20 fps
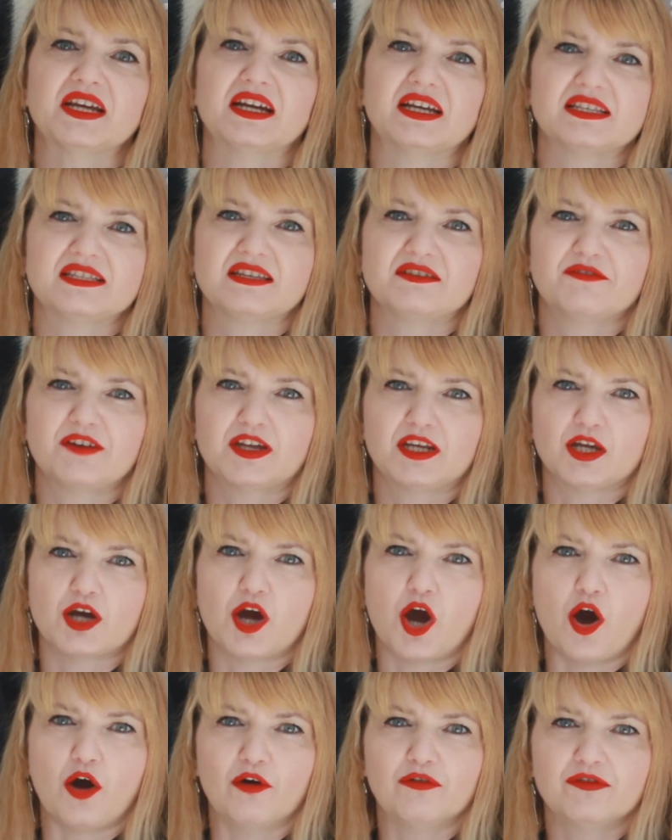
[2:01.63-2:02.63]
I see very
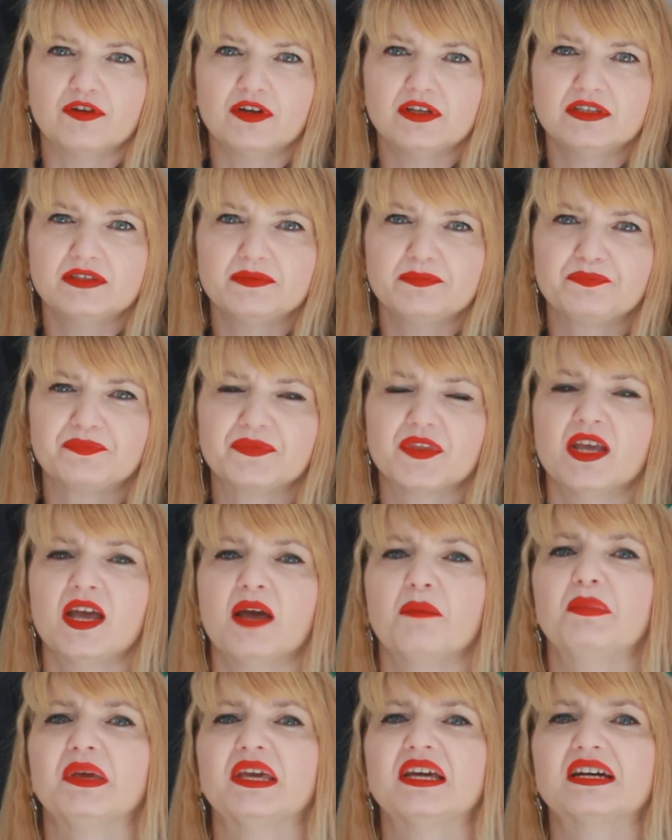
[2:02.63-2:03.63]
often
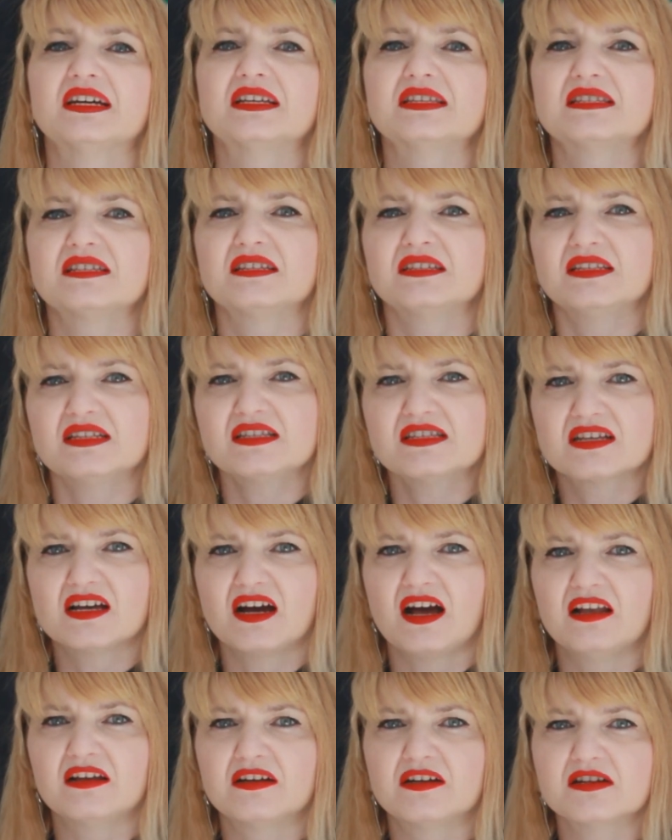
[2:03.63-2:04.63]
because these
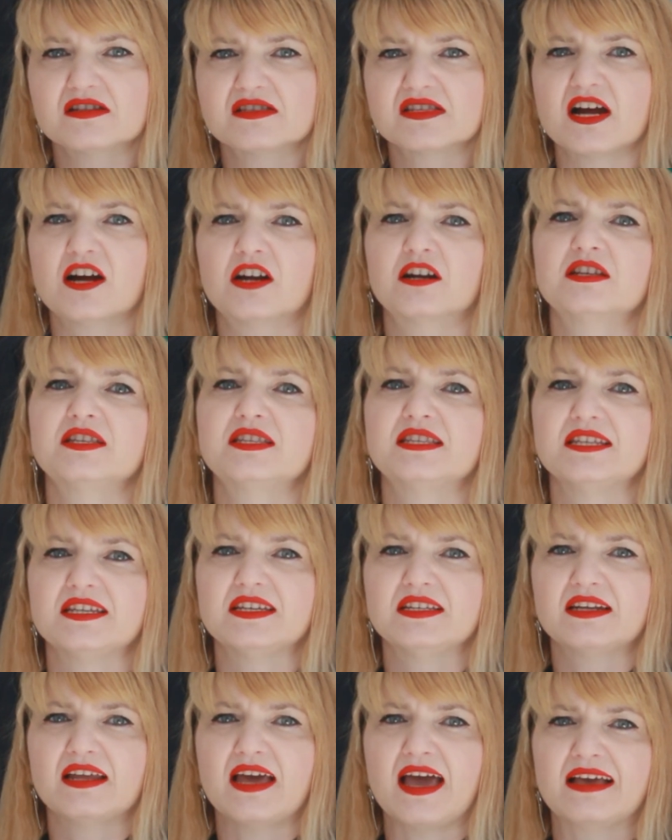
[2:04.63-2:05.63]
colors are
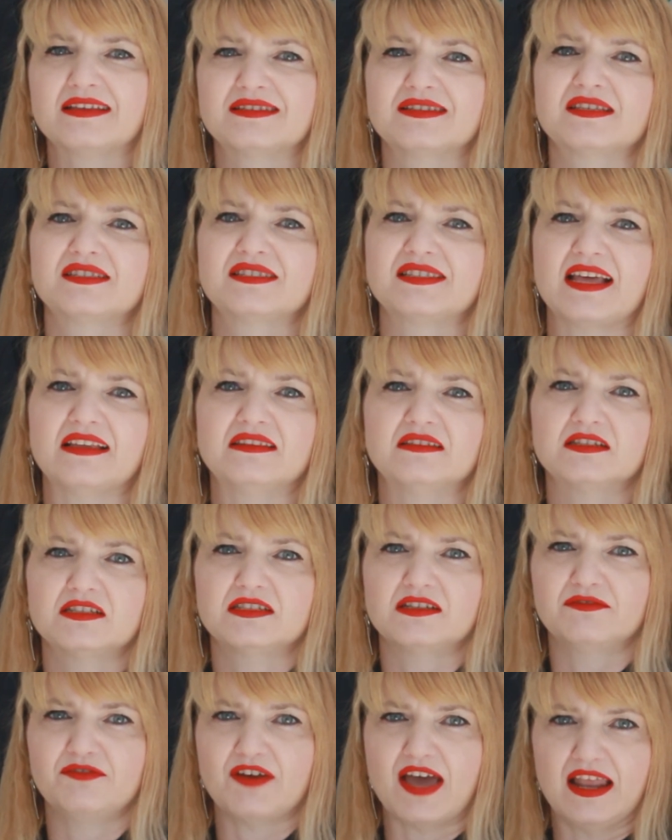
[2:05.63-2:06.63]
seen as a standard
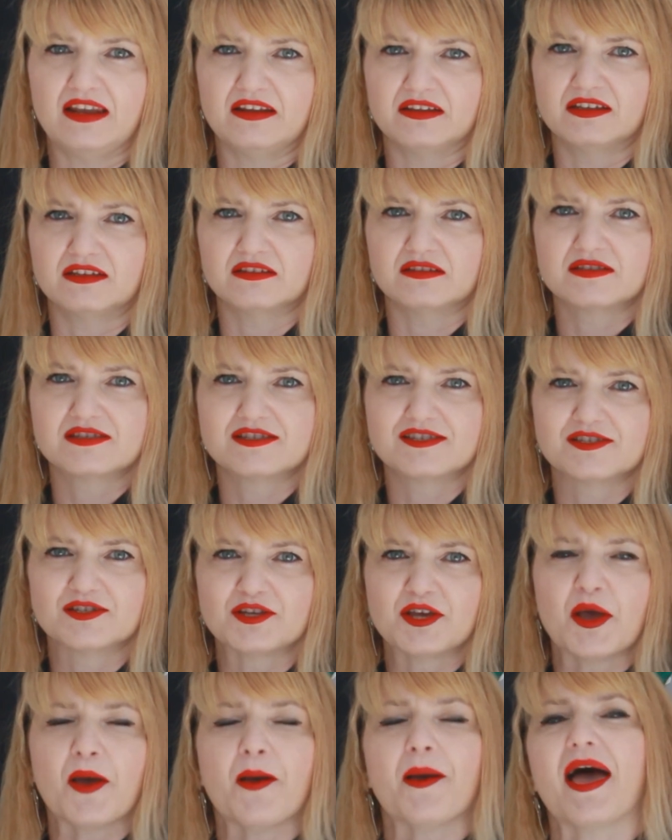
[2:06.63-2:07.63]
of elegance.
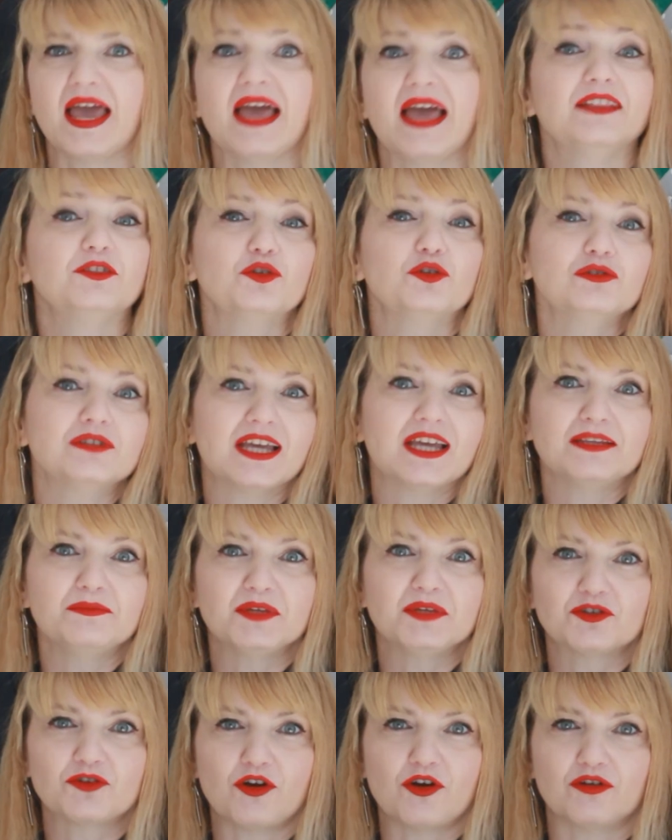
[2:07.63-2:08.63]
And don't get
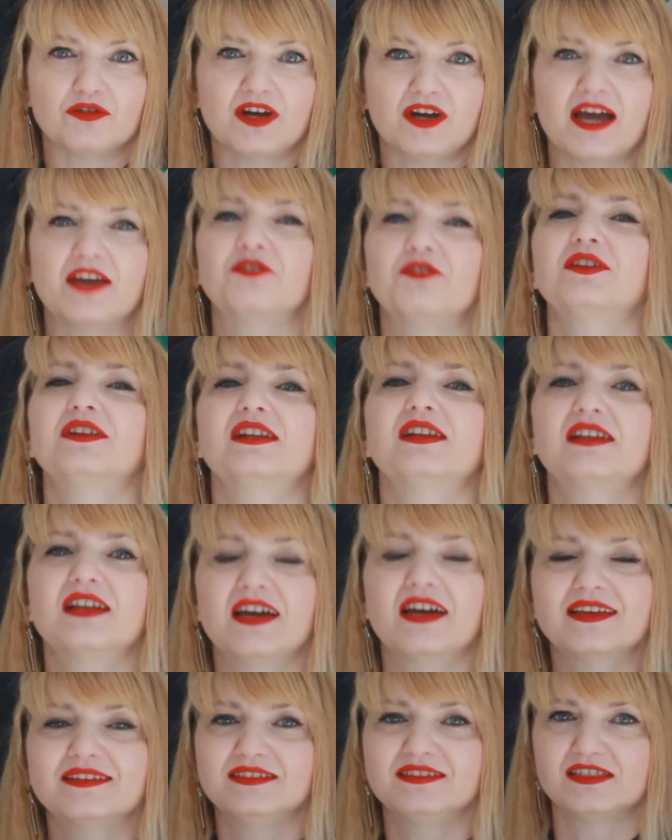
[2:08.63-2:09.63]
me wrong, I really
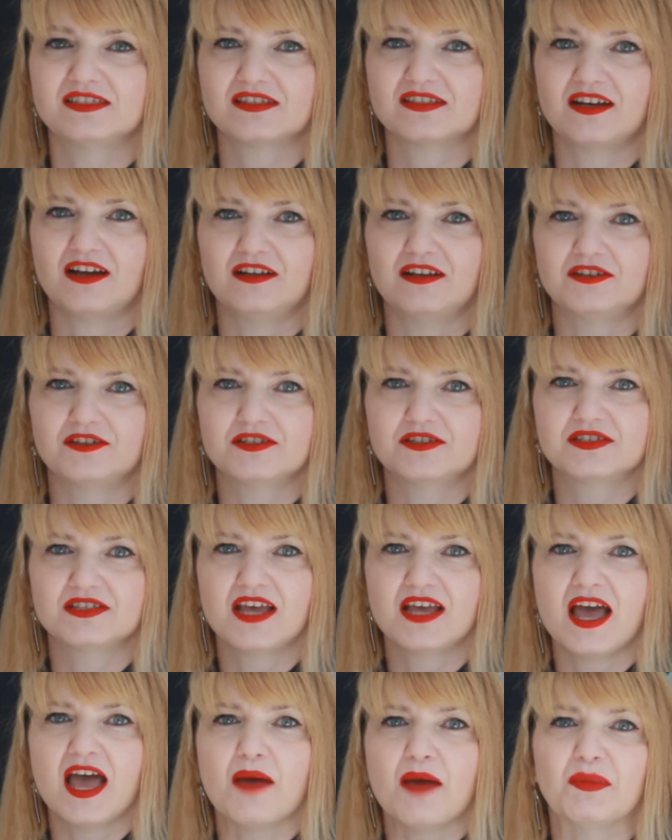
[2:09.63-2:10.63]
like these colors,
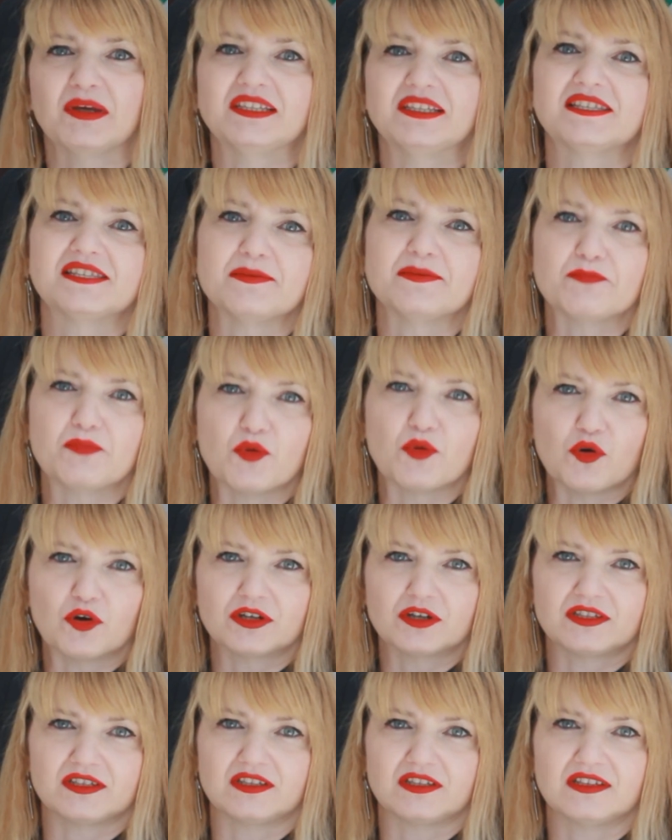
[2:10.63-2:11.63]
but it's
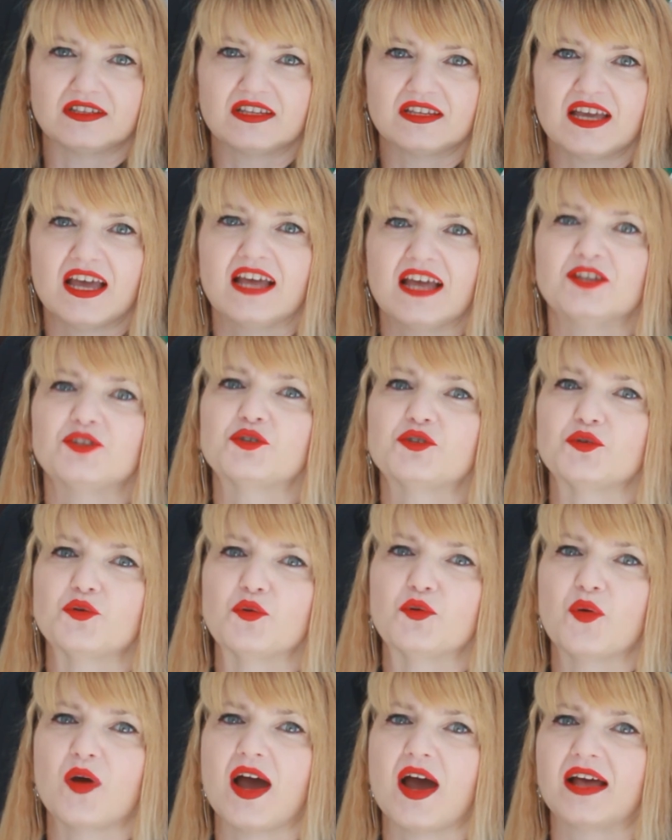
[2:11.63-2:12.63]
important
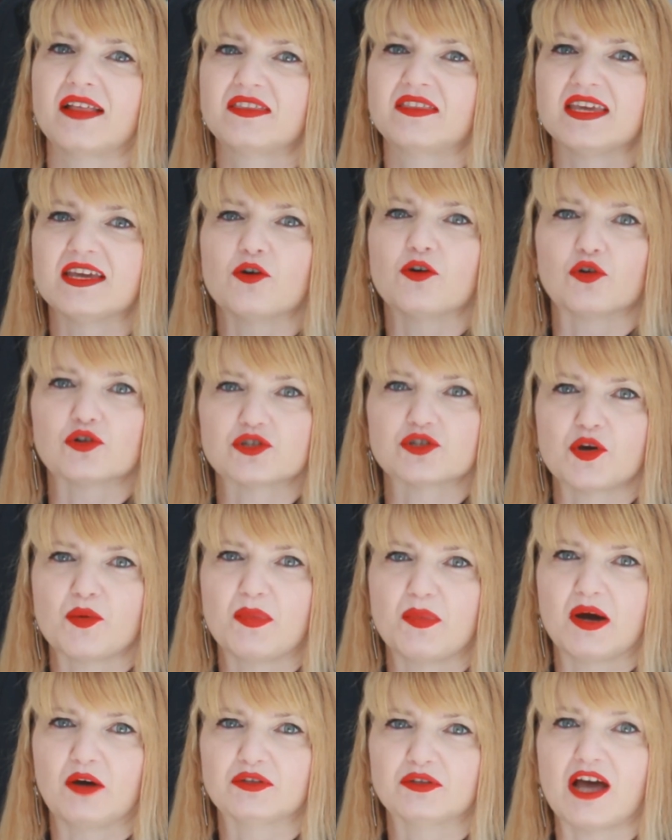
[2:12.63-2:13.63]
to think also
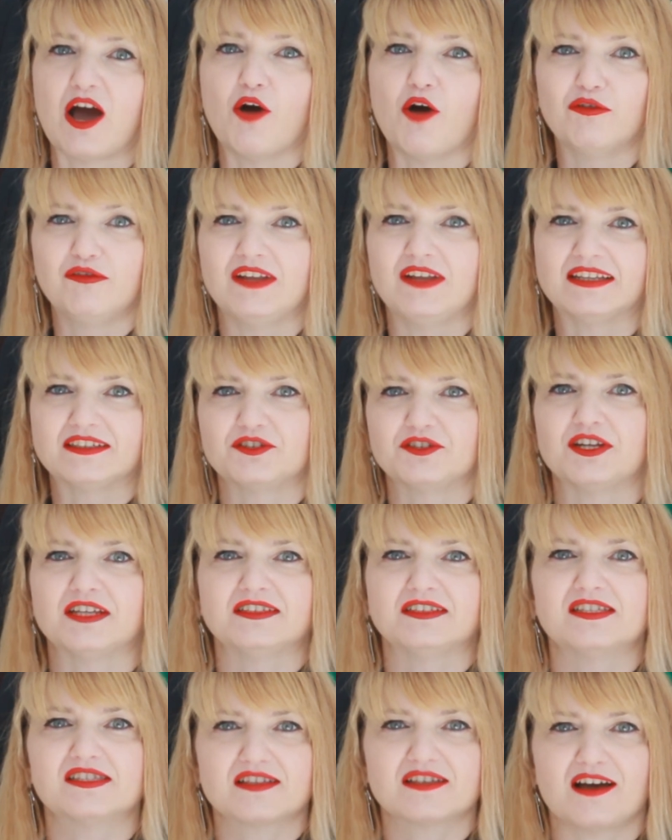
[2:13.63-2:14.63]
about how flattering
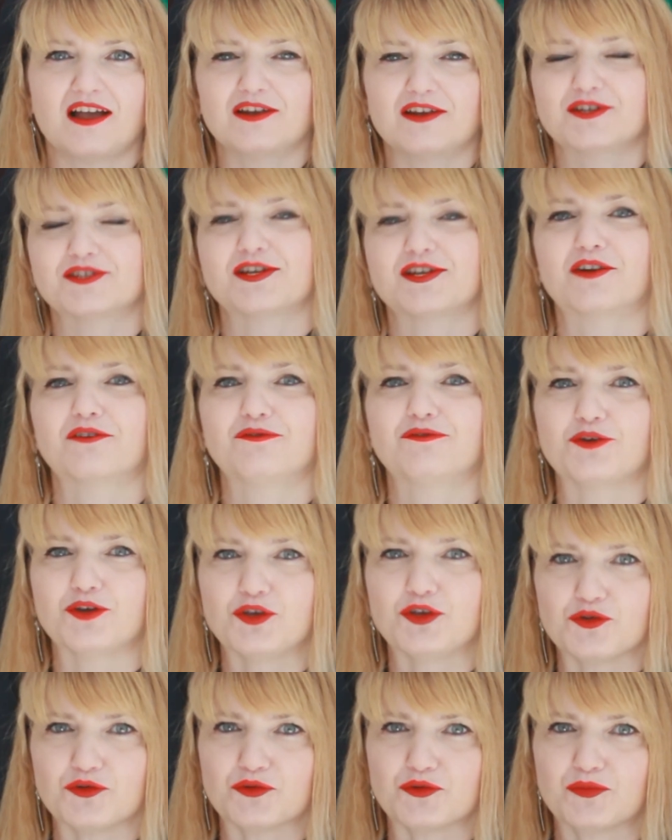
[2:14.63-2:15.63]
these colors are for
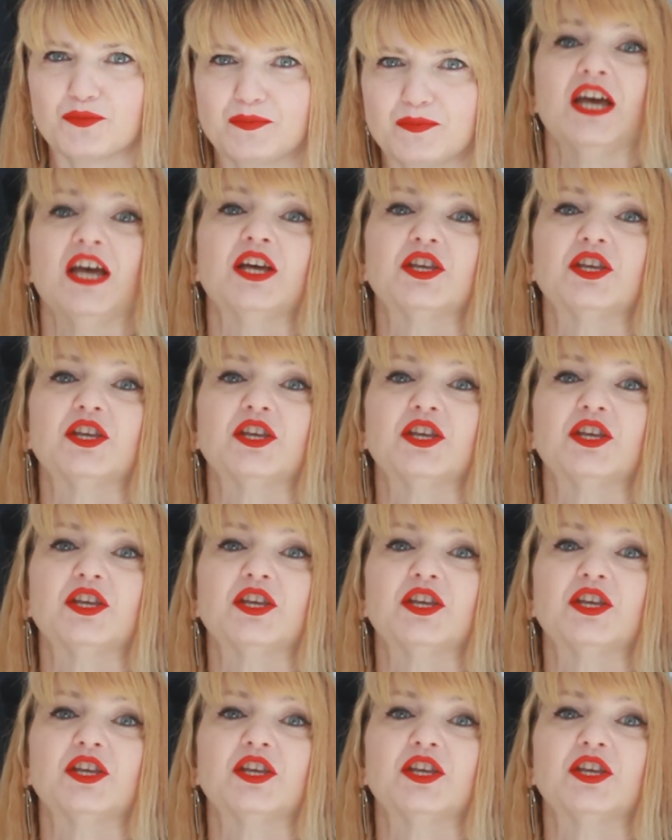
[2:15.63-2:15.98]
you.